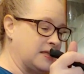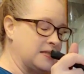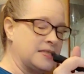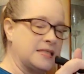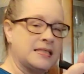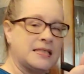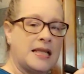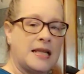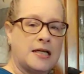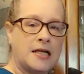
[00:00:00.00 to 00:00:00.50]

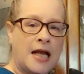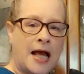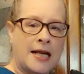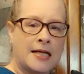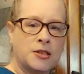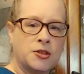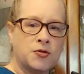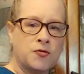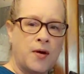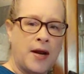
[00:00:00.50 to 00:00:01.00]
Just let it
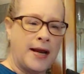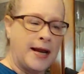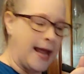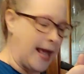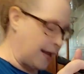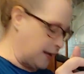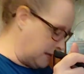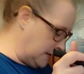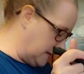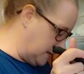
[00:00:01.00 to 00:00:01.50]
kind of drain
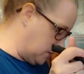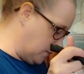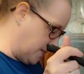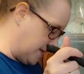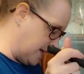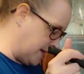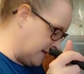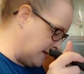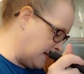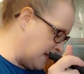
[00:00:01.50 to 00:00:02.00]
out a little
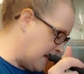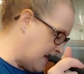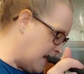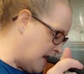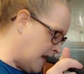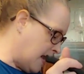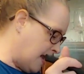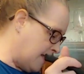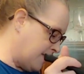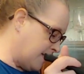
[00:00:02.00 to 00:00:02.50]
bit,
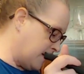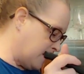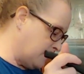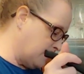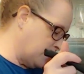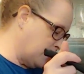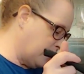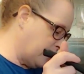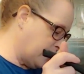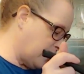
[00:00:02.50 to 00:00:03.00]
and then I'll
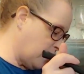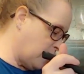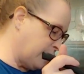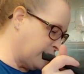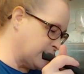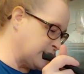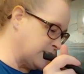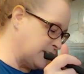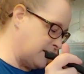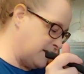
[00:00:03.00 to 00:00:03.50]
move it
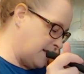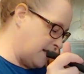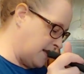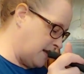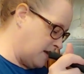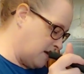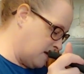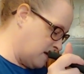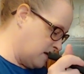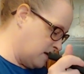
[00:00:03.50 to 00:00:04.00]
over to
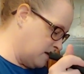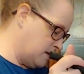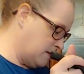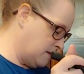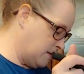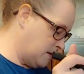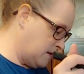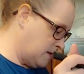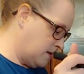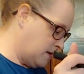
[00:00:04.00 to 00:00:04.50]
the
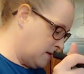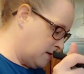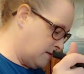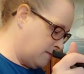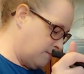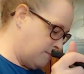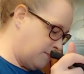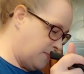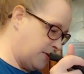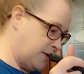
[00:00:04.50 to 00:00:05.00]

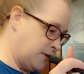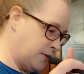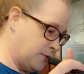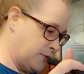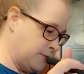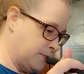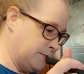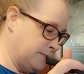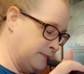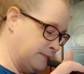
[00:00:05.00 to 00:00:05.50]

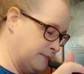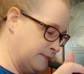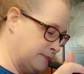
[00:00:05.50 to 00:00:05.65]
bigger